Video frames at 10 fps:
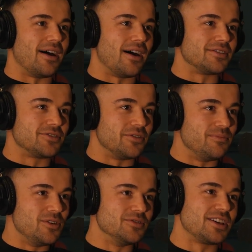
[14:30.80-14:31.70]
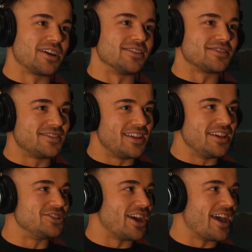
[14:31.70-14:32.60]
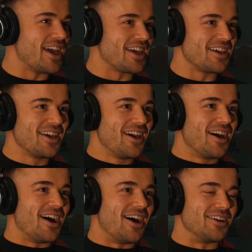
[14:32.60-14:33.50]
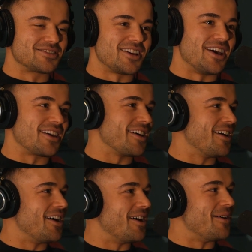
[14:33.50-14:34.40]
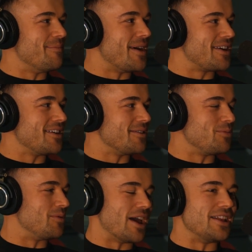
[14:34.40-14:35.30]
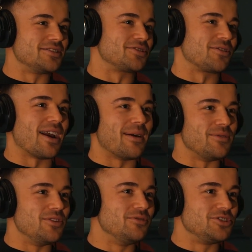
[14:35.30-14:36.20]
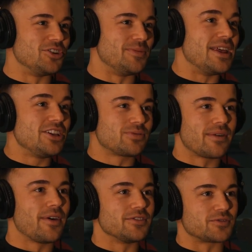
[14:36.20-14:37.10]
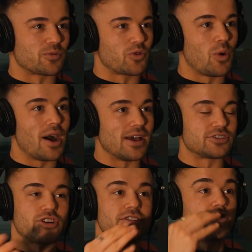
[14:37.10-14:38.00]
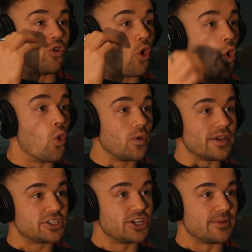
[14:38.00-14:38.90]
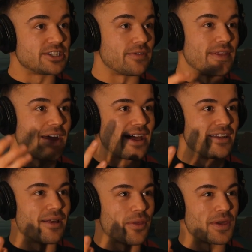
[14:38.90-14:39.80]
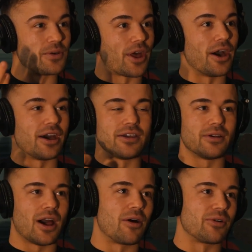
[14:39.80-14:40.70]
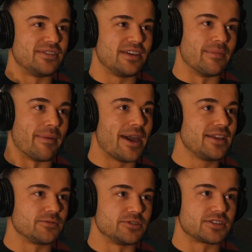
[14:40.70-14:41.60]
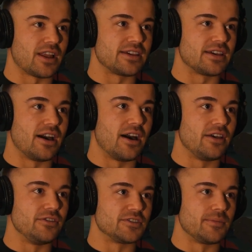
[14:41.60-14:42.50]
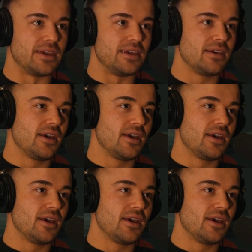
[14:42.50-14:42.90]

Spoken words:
was doing music, I was DJing, I was like making Instagram, YouTube, and each one of those required, I was trying to do all this shit myself. And I had another thing called RET with my mates, which is like, used to be